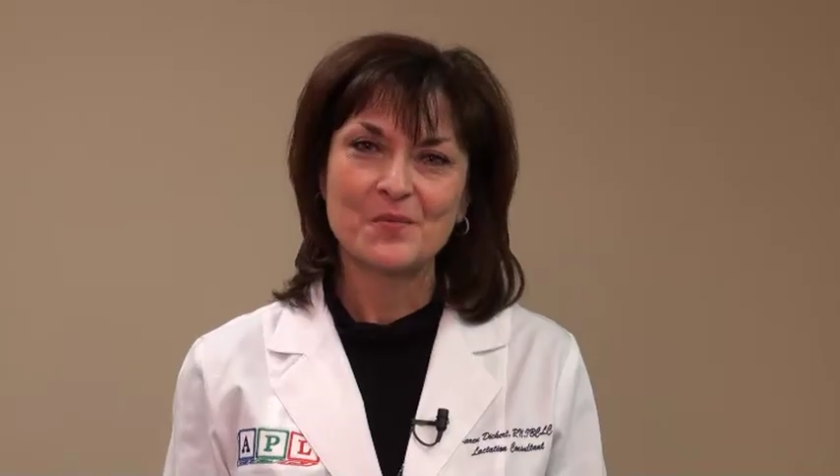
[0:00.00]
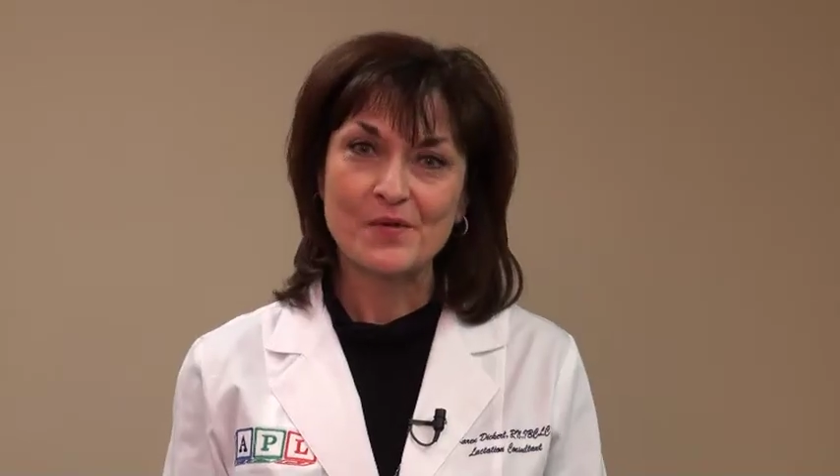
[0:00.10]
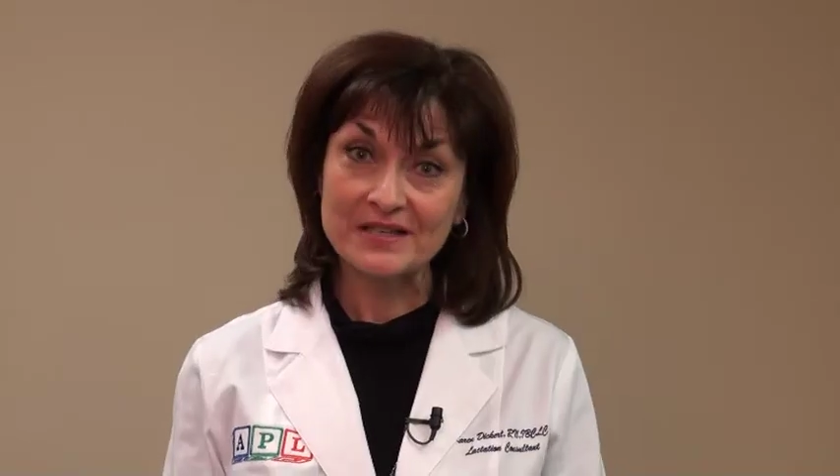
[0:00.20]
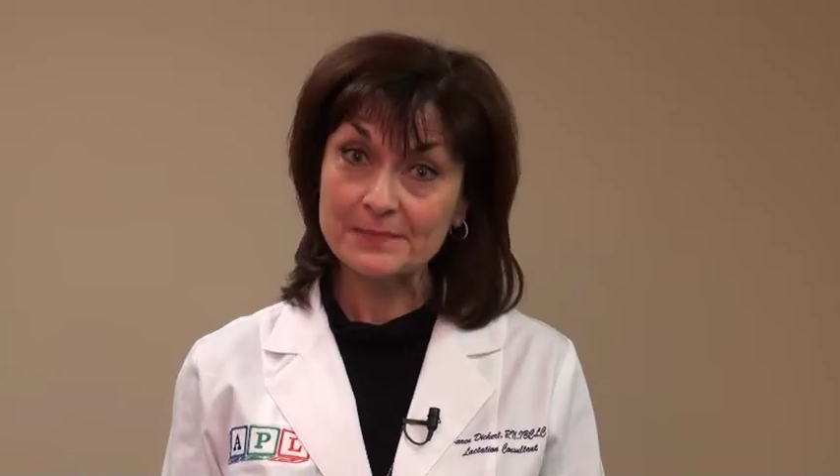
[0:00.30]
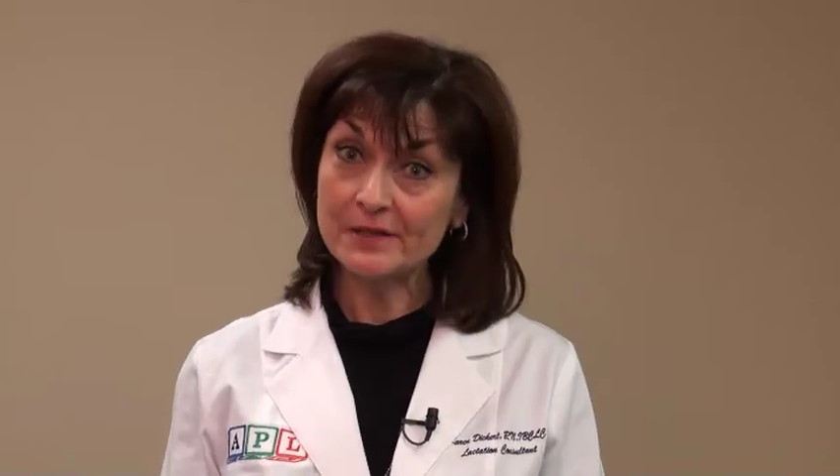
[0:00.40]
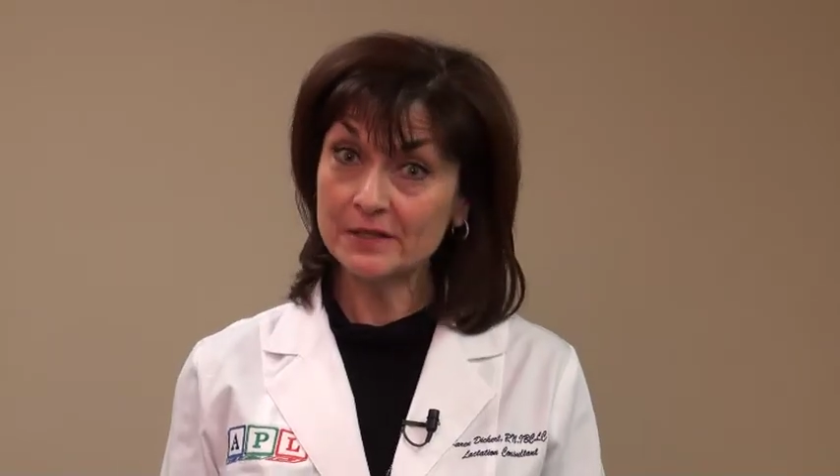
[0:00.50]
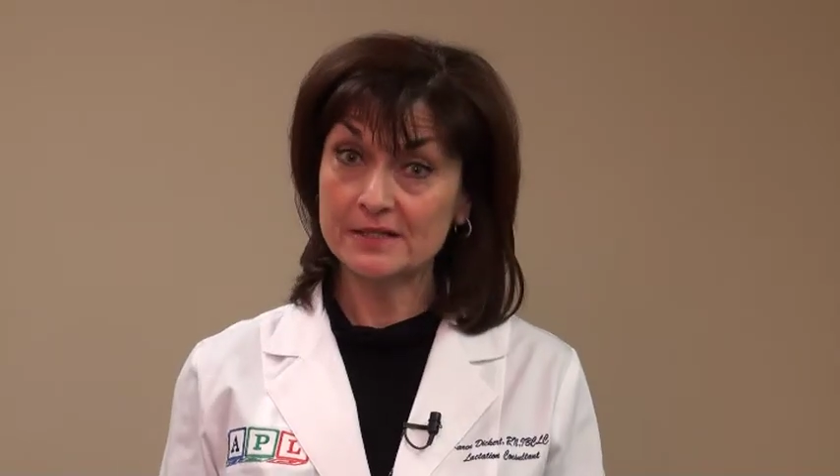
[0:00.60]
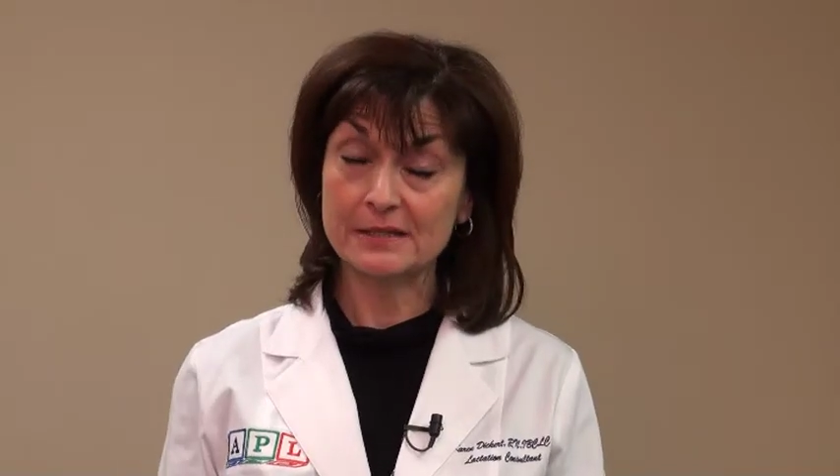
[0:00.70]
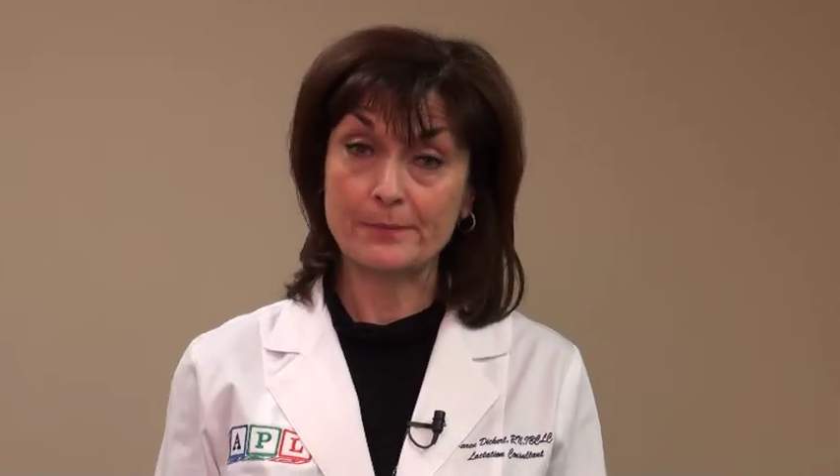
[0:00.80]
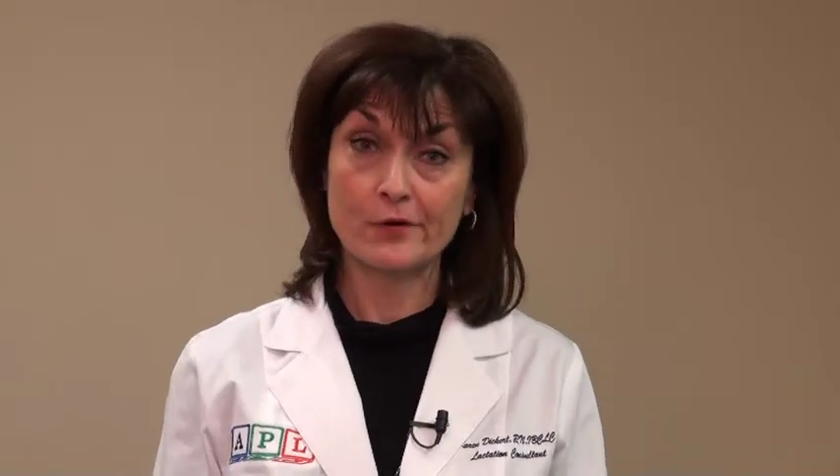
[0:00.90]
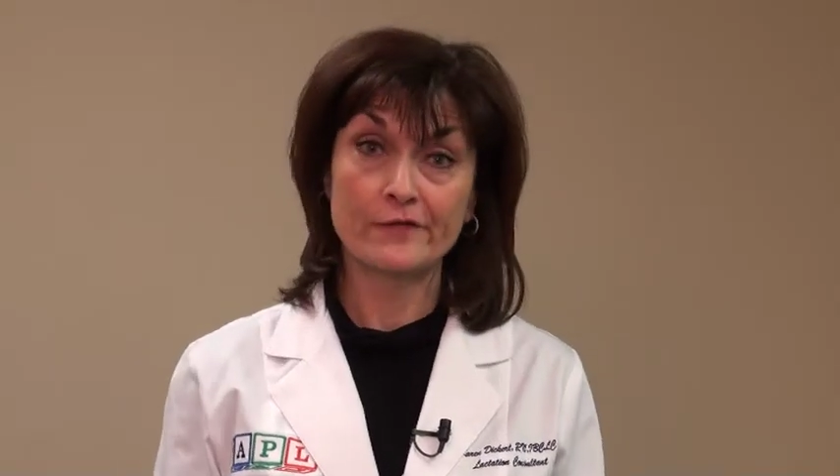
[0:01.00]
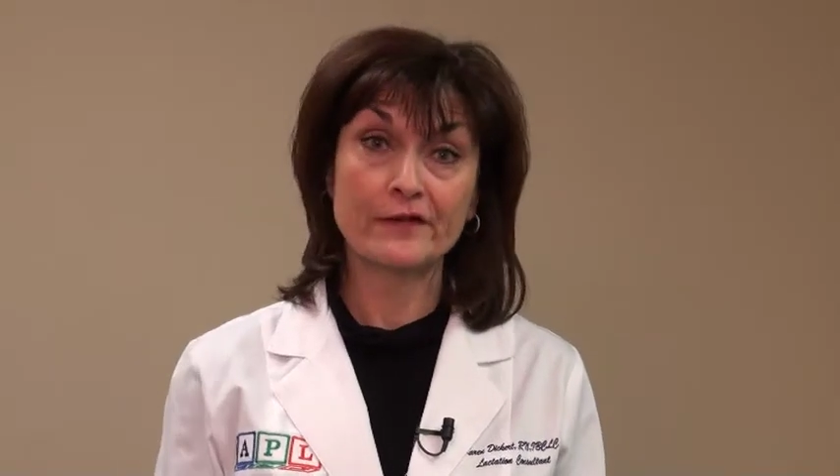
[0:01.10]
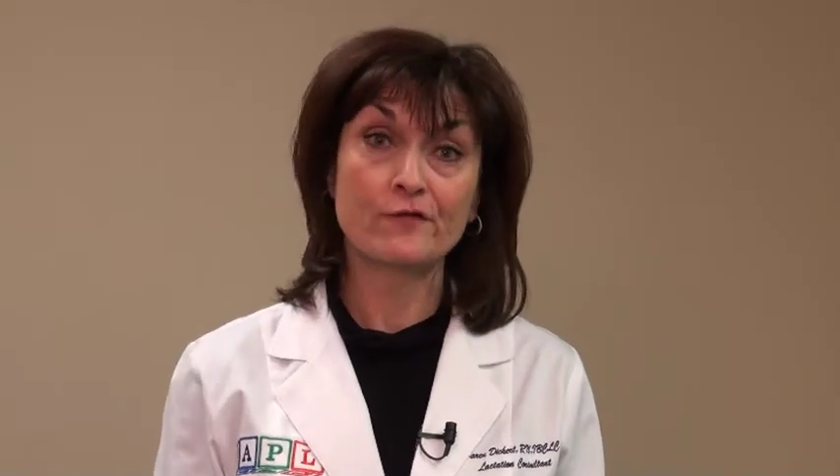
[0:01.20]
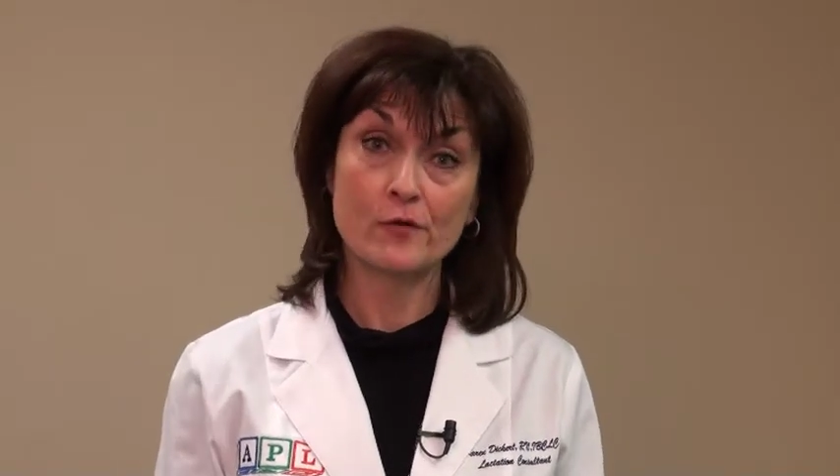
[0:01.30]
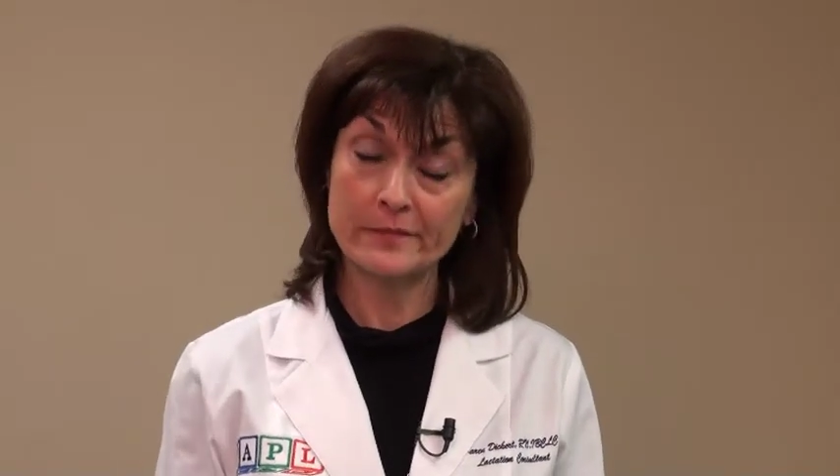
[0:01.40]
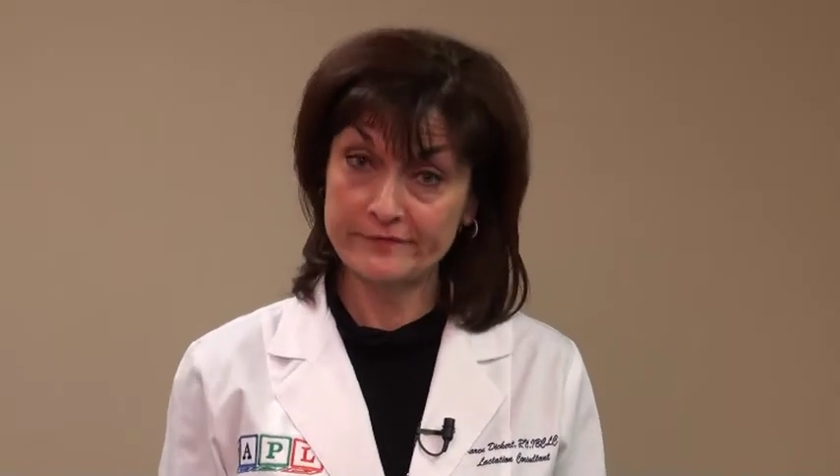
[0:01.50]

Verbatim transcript: Breast milk is the perfect form